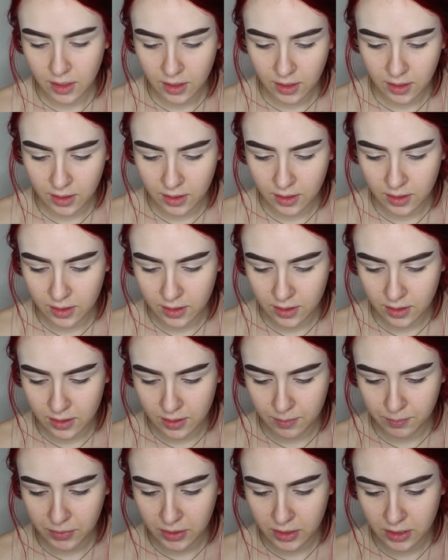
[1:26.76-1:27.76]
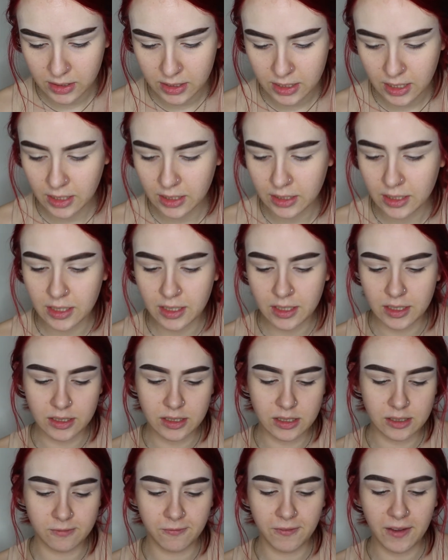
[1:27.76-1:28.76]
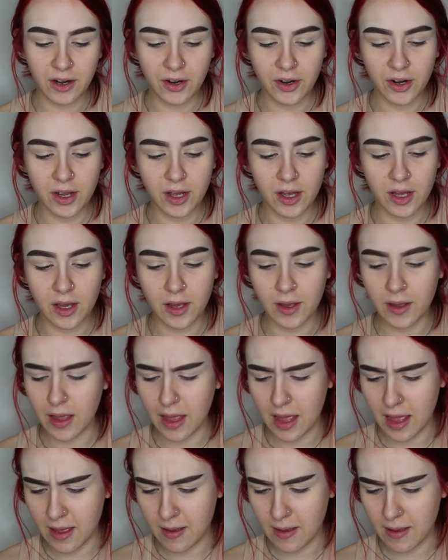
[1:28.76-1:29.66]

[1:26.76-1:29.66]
And I'm gonna take this Farrah